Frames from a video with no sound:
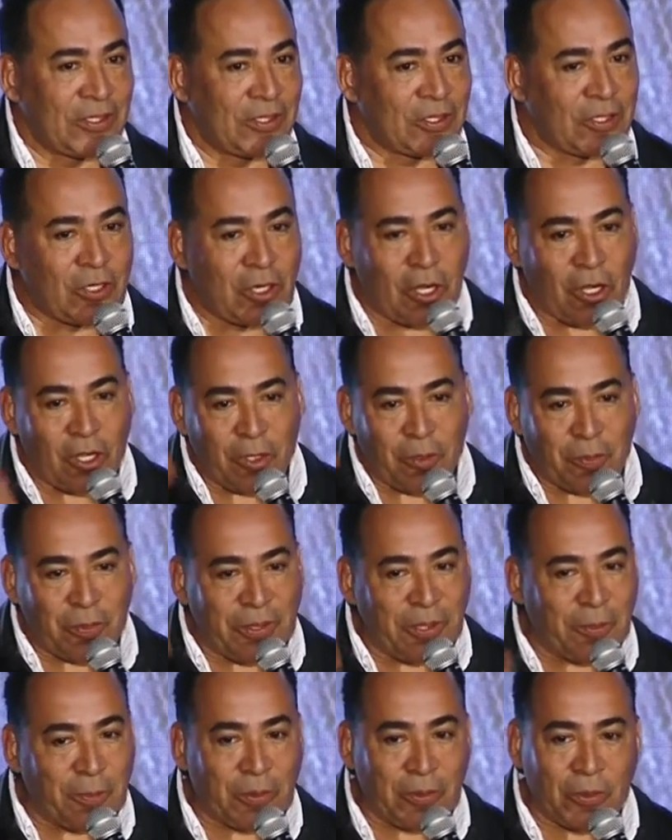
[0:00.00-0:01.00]
Called
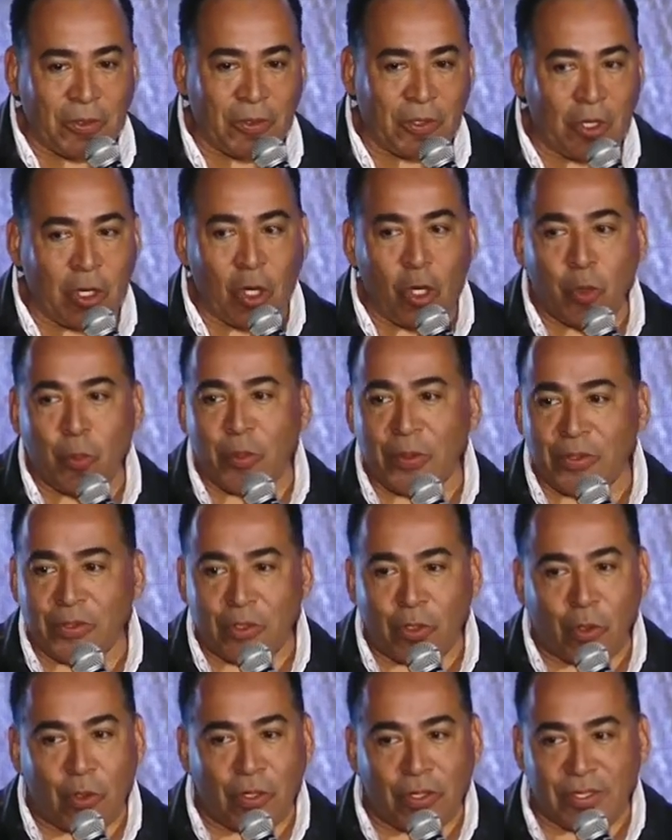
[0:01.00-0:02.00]
people, opened
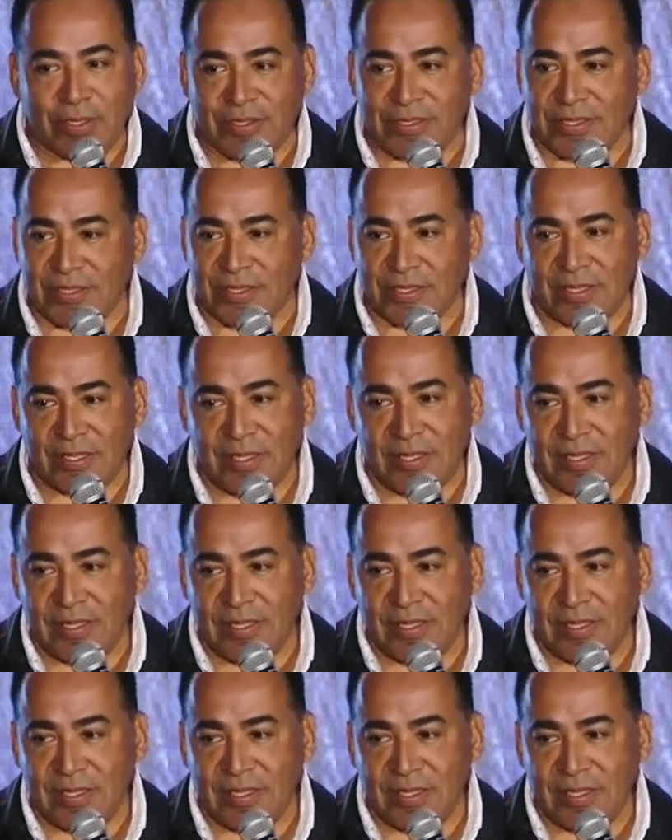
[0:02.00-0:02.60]
doors.